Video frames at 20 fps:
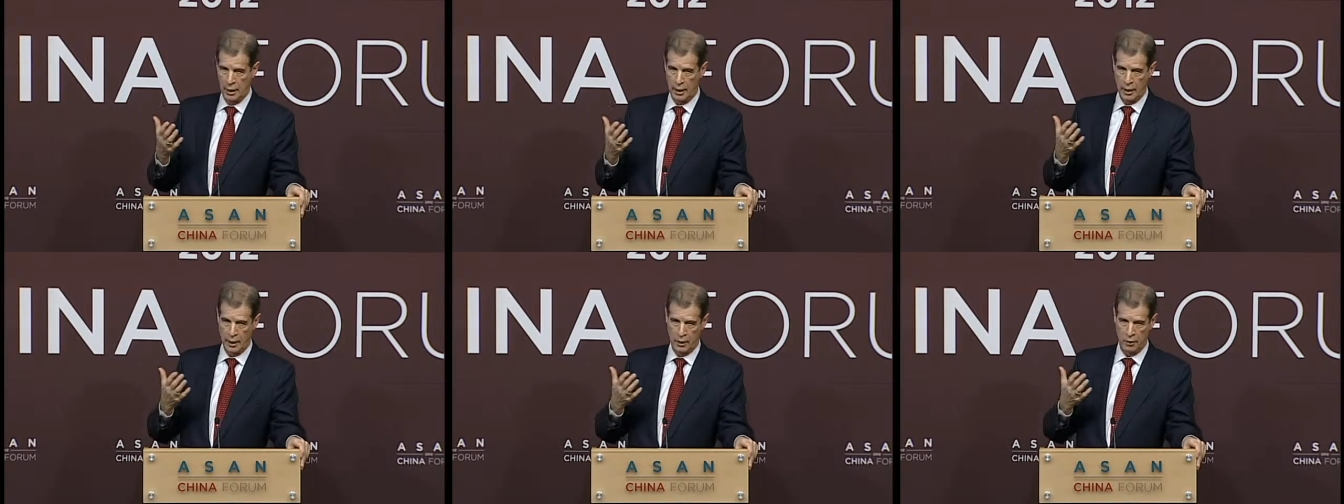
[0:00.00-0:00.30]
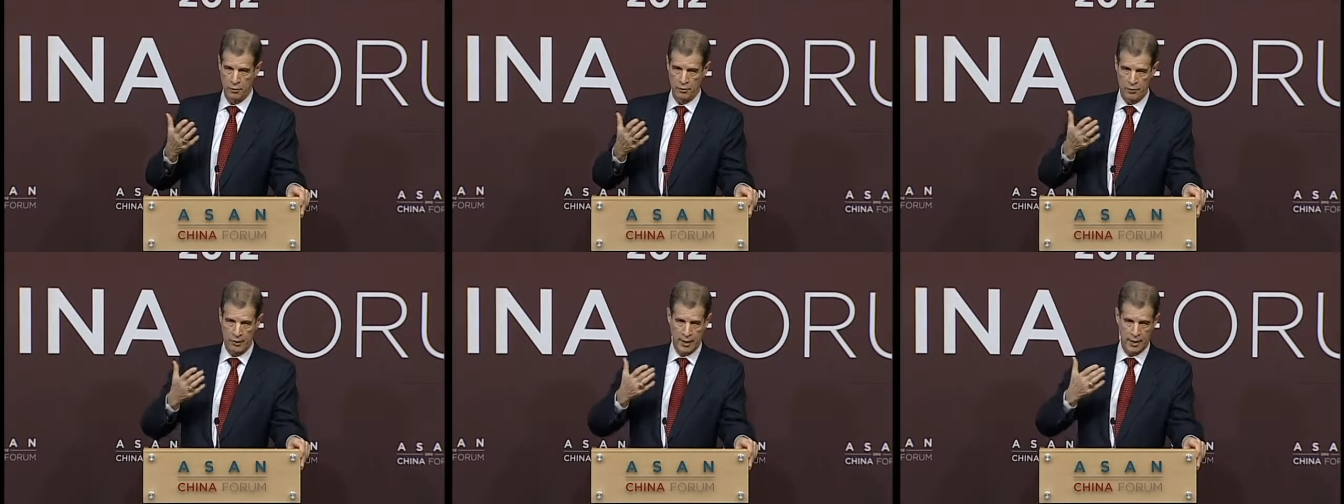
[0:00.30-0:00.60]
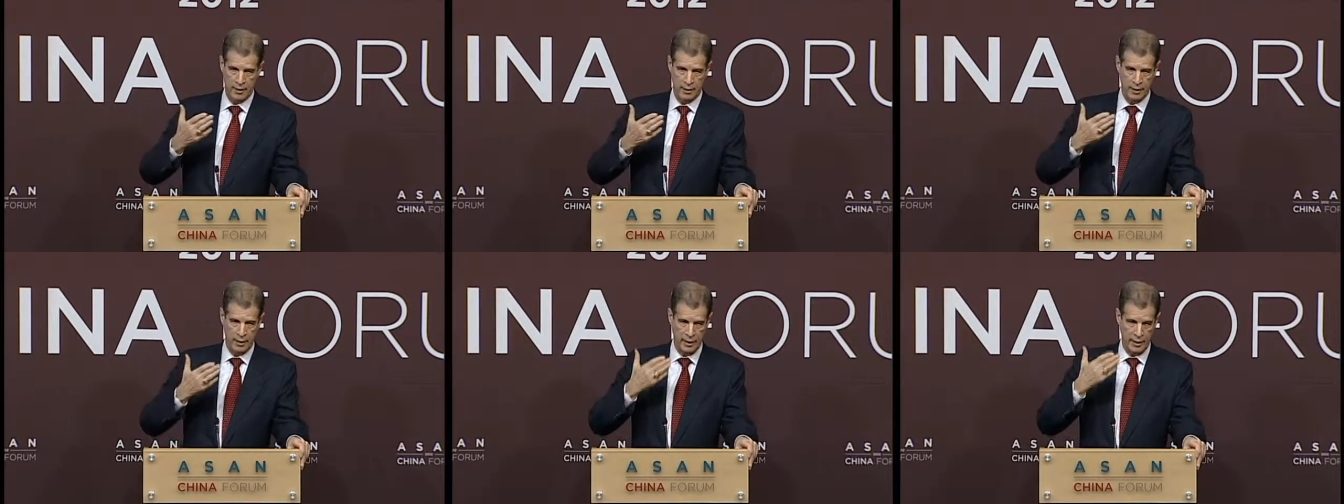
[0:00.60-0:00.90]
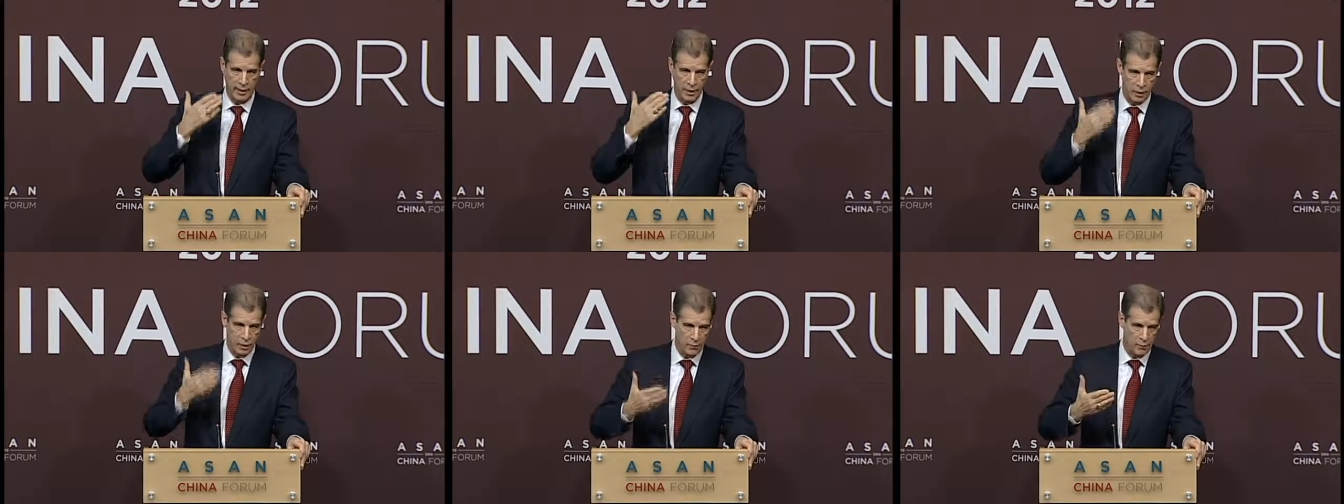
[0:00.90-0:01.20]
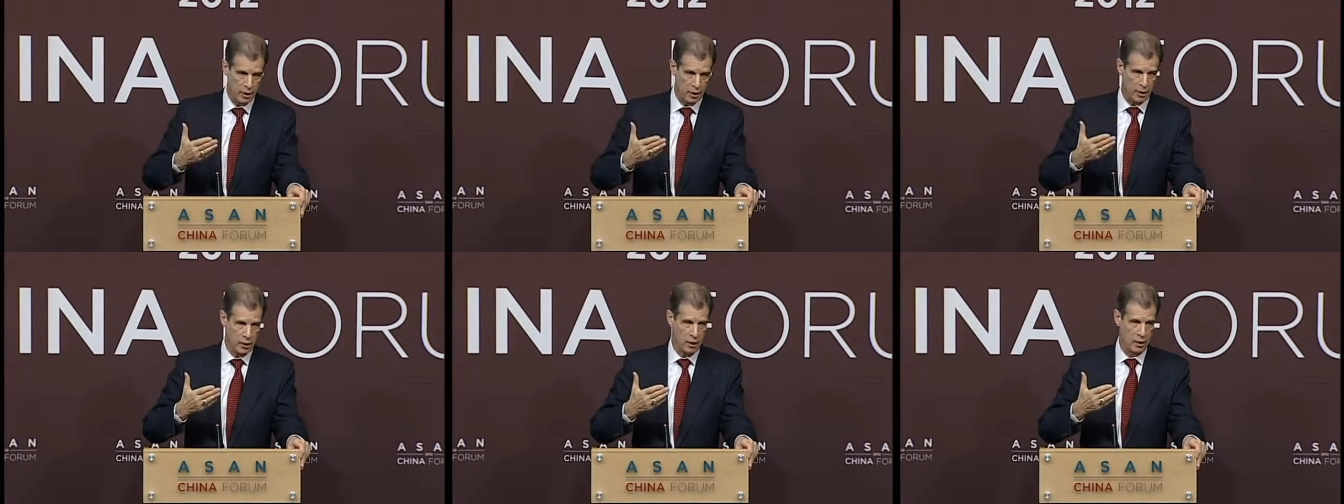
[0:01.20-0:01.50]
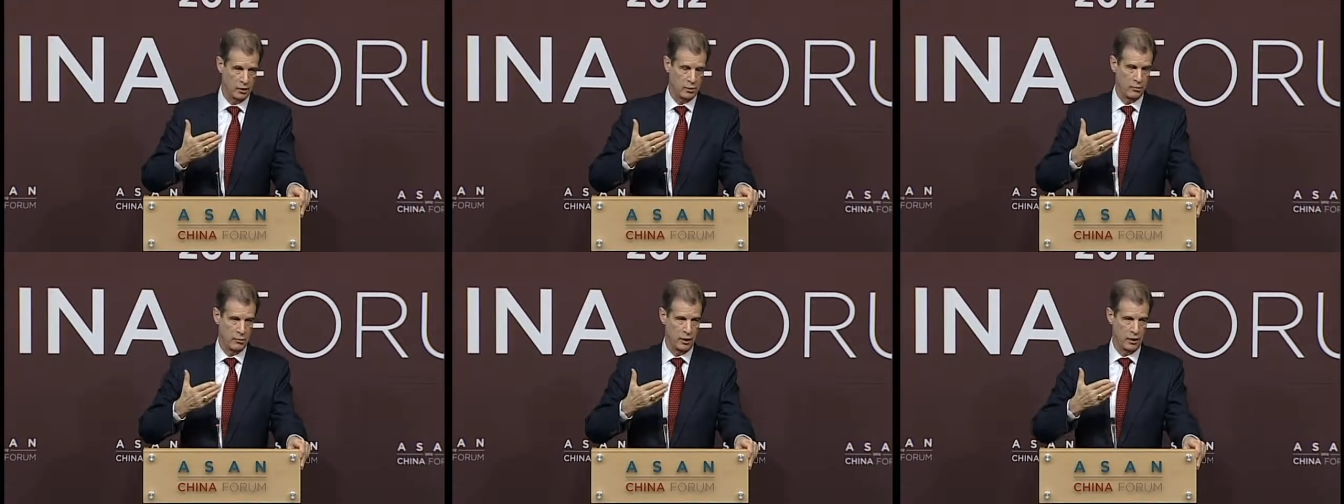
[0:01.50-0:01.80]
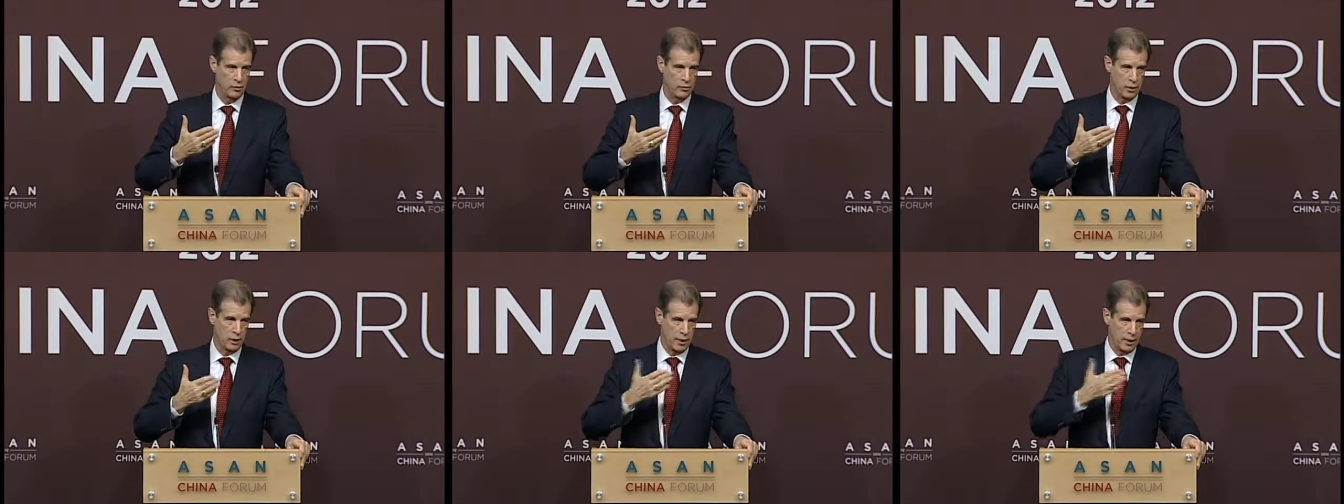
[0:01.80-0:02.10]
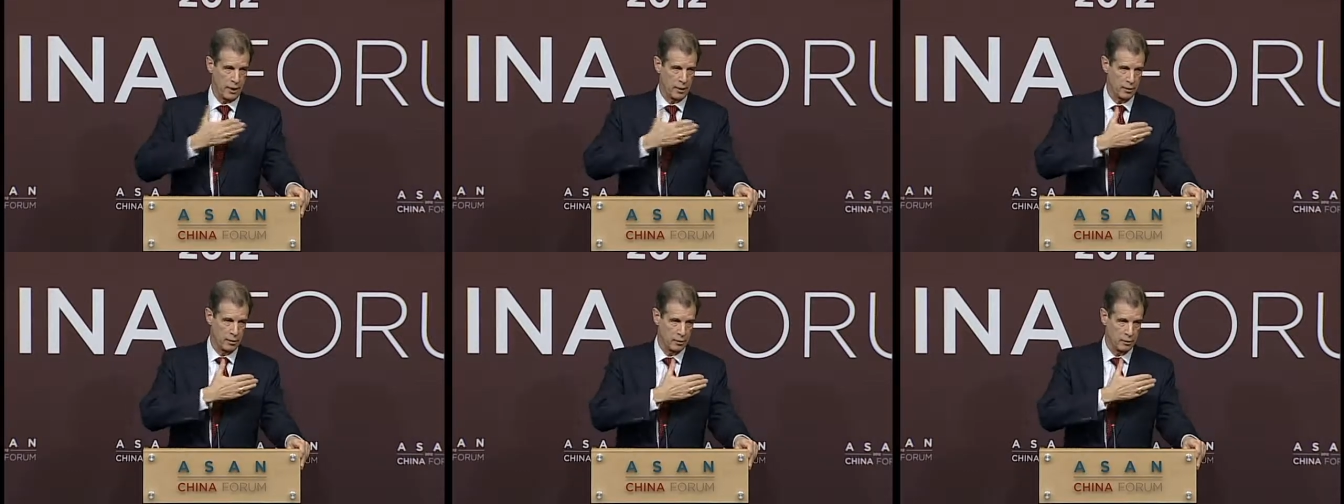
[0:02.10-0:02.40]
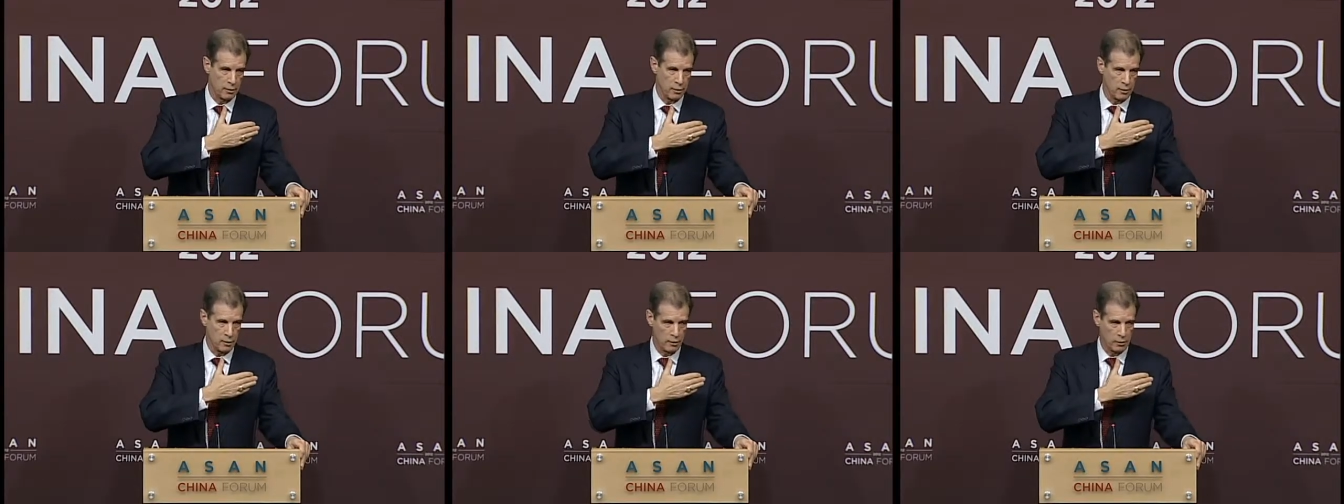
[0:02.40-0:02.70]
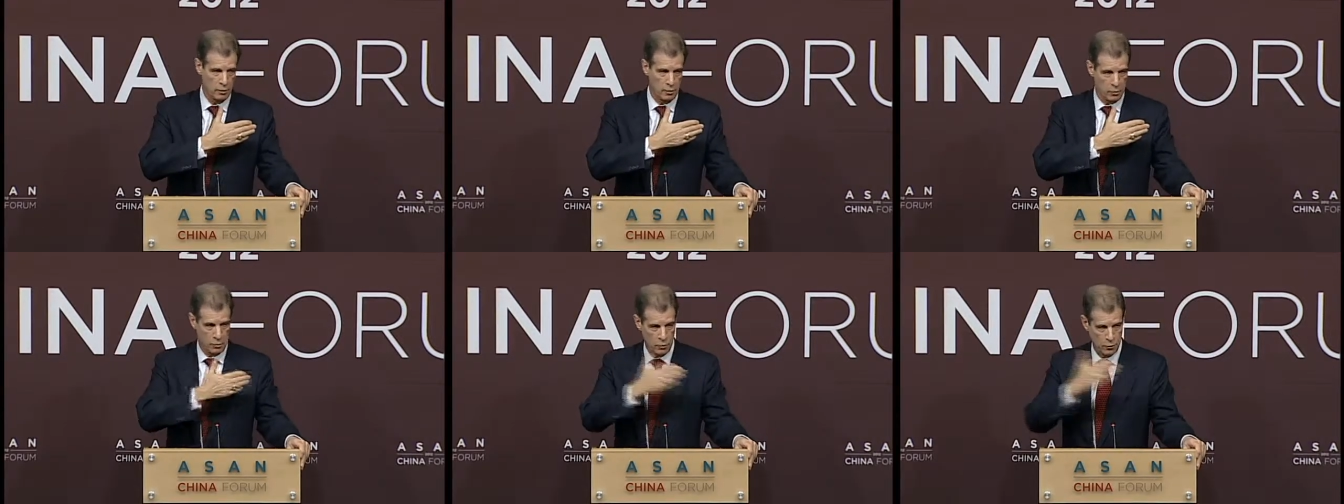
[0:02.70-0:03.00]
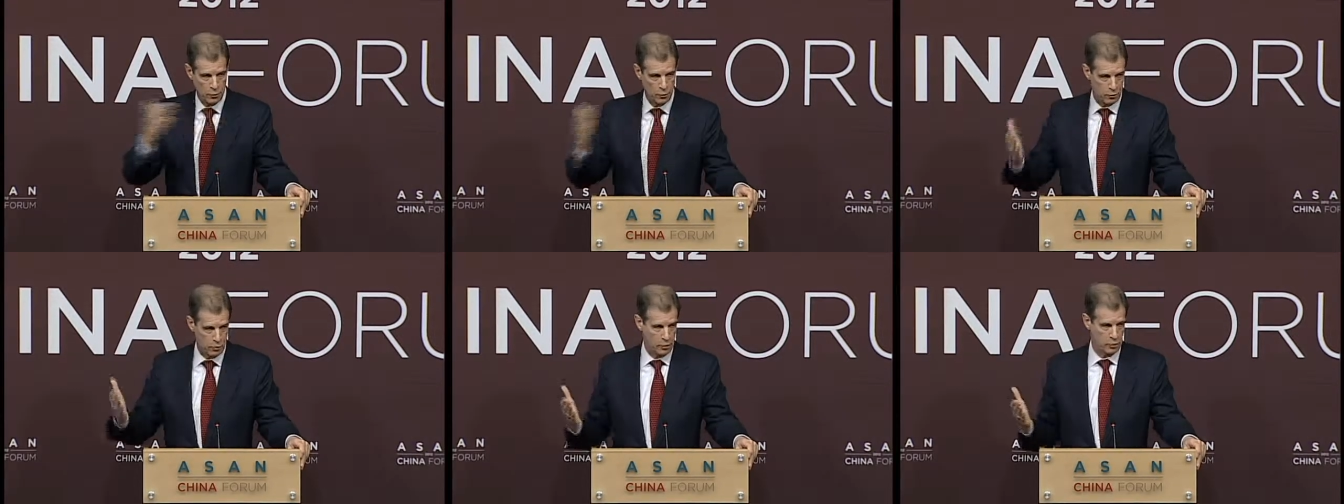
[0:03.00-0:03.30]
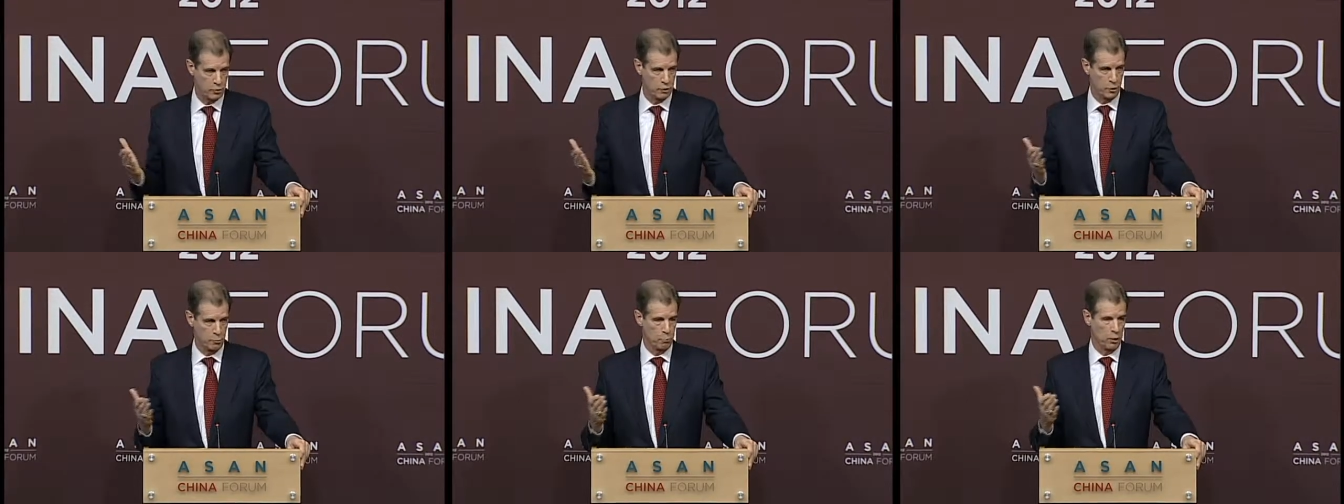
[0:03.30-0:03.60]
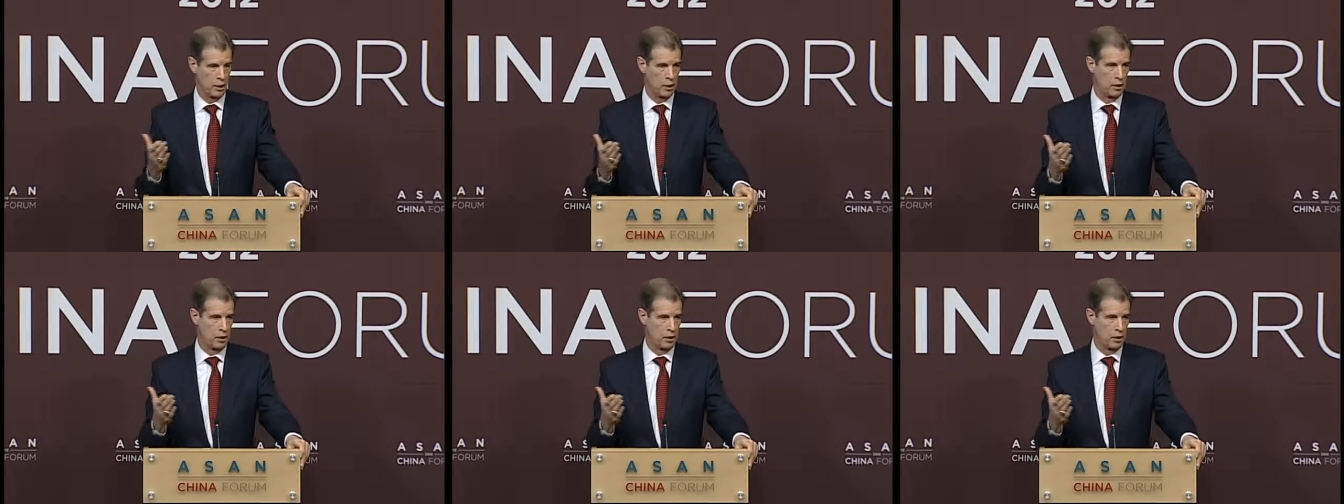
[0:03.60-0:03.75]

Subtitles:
And the fact that each of our countries and the whole system